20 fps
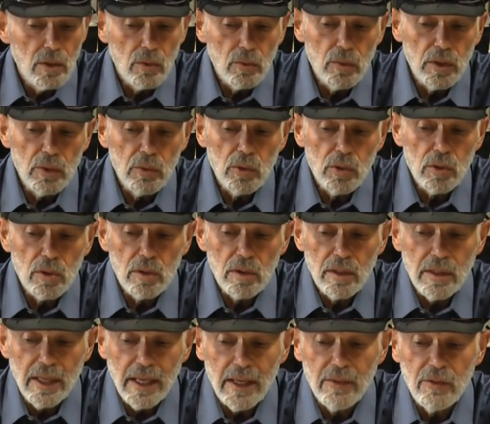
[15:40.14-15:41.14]
we will
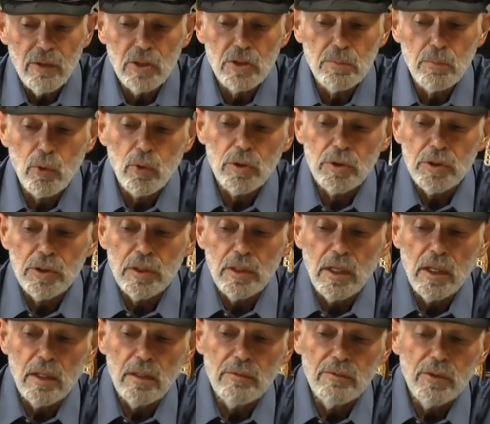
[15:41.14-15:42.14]
end this portion
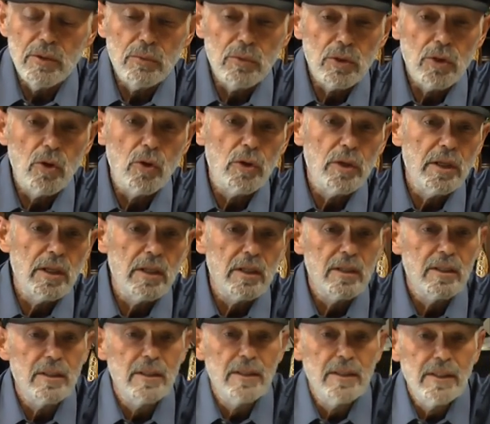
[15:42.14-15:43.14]
of the recording
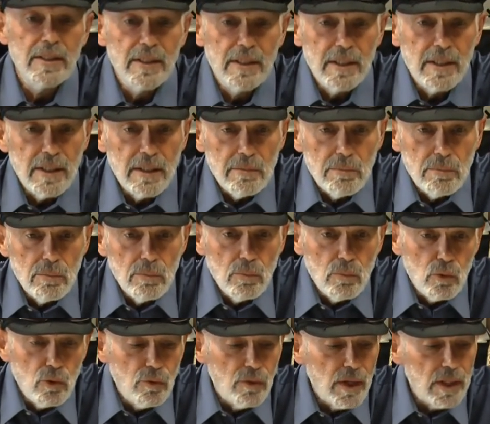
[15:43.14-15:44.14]
and
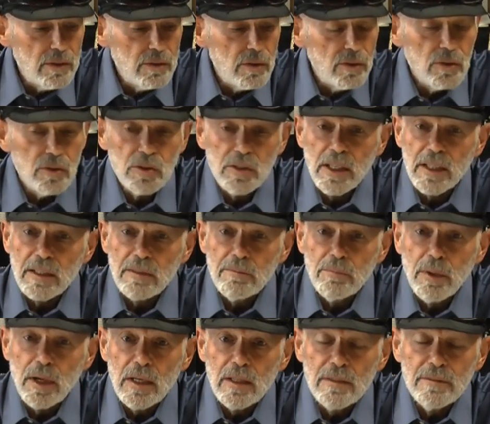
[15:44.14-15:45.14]
move on to the second
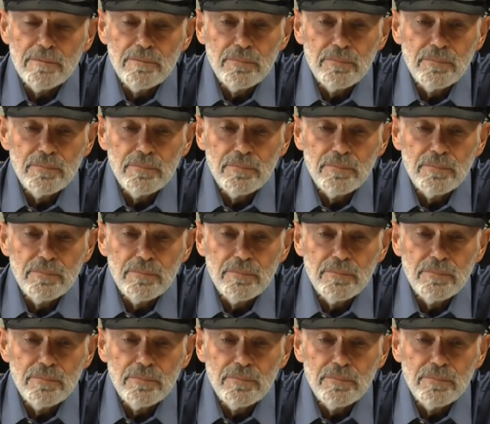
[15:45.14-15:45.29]
part.